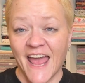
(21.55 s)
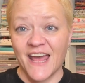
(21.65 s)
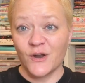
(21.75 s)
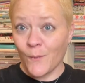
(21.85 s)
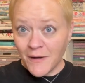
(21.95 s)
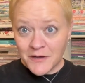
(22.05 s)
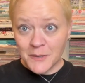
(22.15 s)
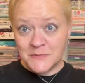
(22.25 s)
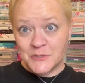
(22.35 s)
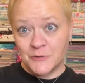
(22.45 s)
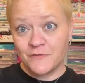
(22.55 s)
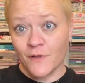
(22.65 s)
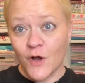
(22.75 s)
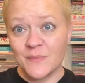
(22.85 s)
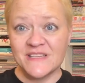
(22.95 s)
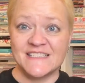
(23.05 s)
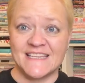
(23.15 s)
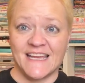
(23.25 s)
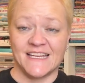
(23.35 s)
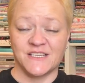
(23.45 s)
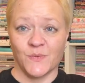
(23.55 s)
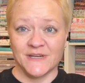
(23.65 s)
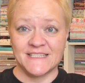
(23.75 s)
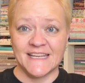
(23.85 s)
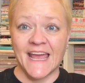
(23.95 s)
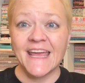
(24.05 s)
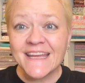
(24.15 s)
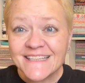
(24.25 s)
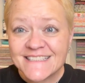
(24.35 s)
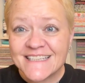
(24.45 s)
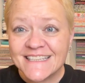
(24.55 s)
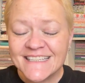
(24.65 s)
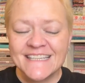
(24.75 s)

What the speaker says: and welcome to Vlogmas Day 28,